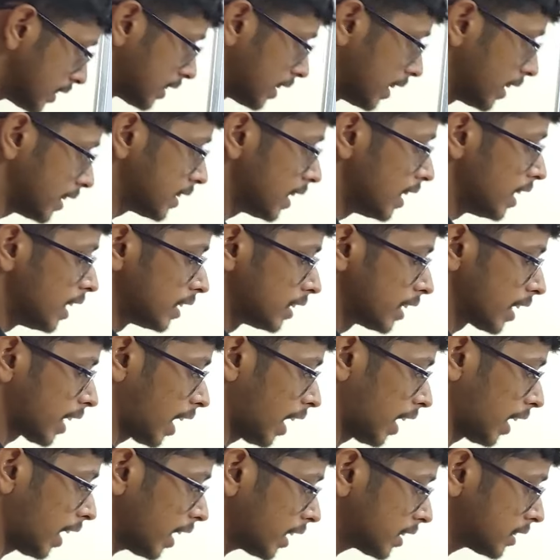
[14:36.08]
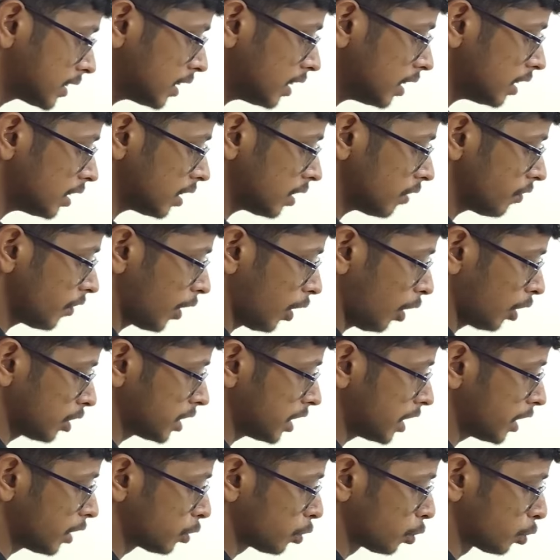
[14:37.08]
is less, the conduction
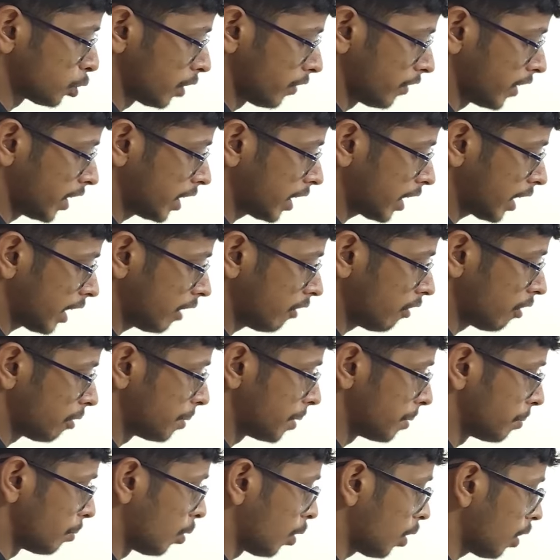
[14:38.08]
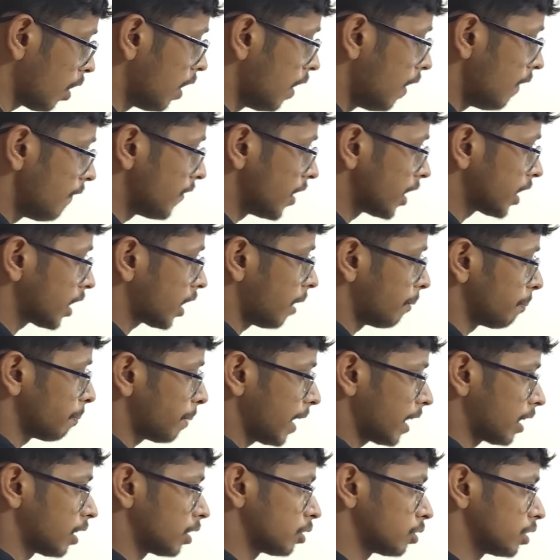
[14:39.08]
velocity through the ventricle will be more when
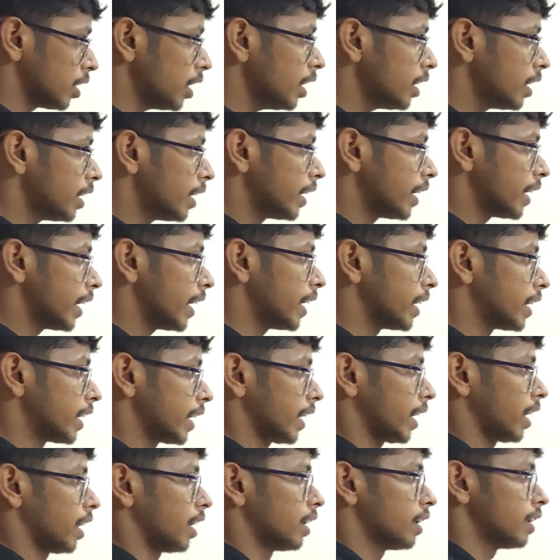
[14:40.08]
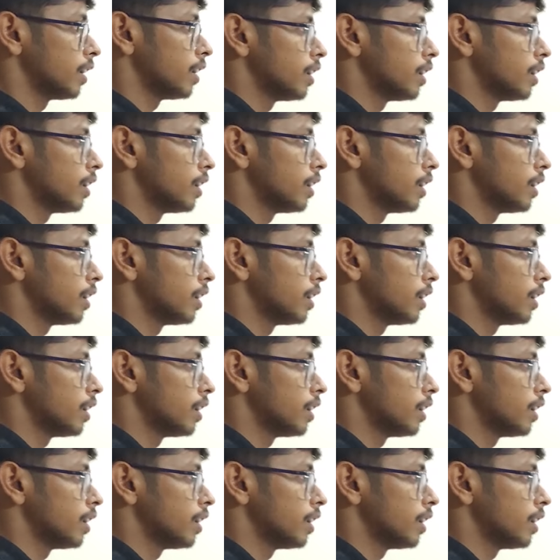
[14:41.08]
compared to the atria.